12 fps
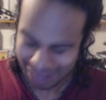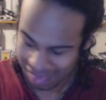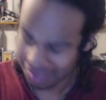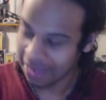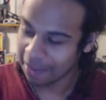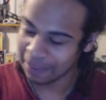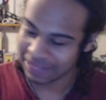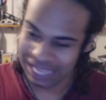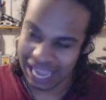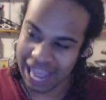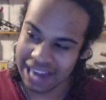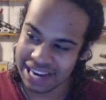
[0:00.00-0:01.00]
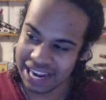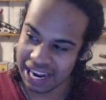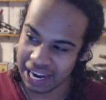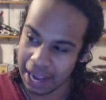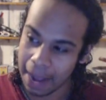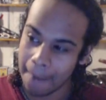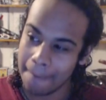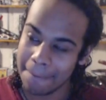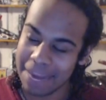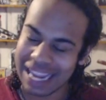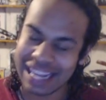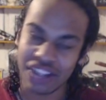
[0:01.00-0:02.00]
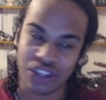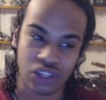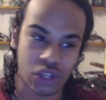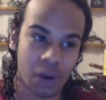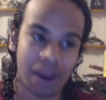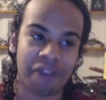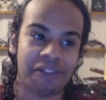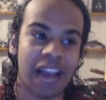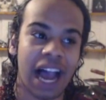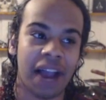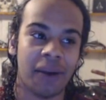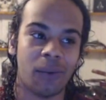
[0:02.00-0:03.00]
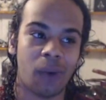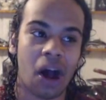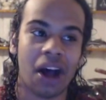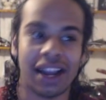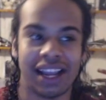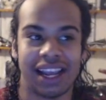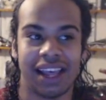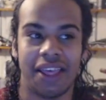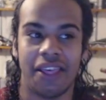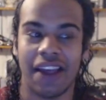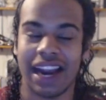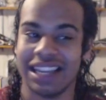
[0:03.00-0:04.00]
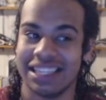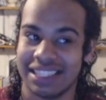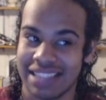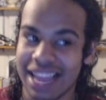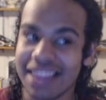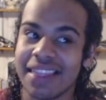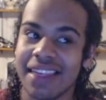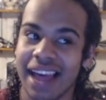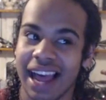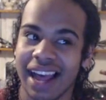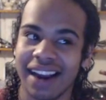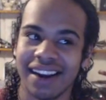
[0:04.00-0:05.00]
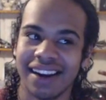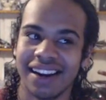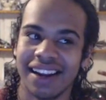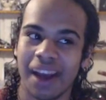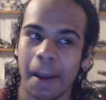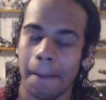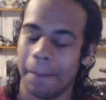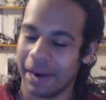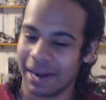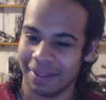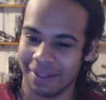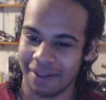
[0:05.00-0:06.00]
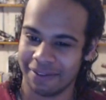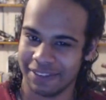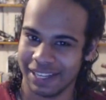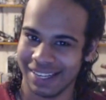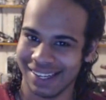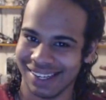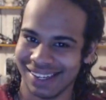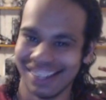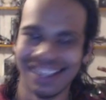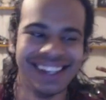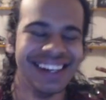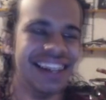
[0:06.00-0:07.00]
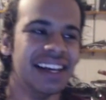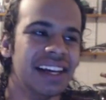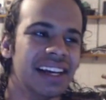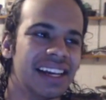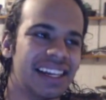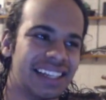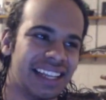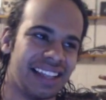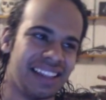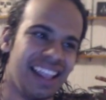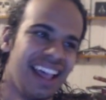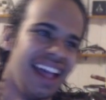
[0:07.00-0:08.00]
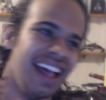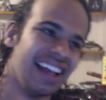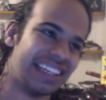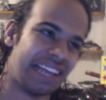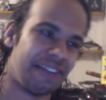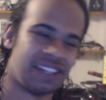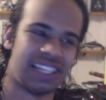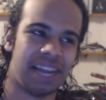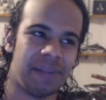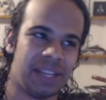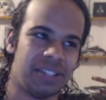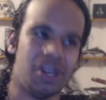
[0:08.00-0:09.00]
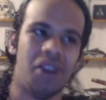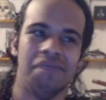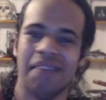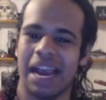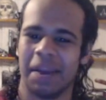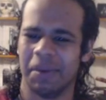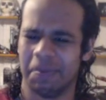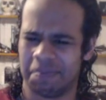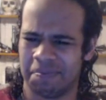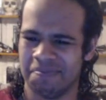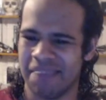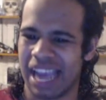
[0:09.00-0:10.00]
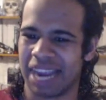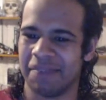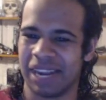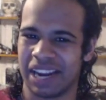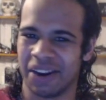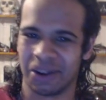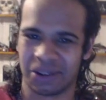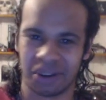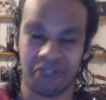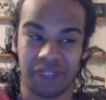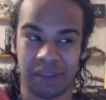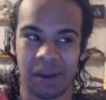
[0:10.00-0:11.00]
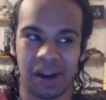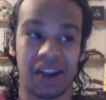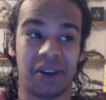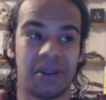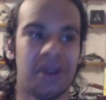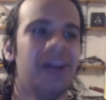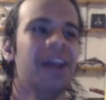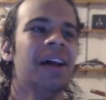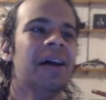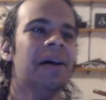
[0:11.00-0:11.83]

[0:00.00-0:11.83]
And then with the ending, made it so effing ironic that I said that, but I love it. Because I first said it because, you know, magma character, female character.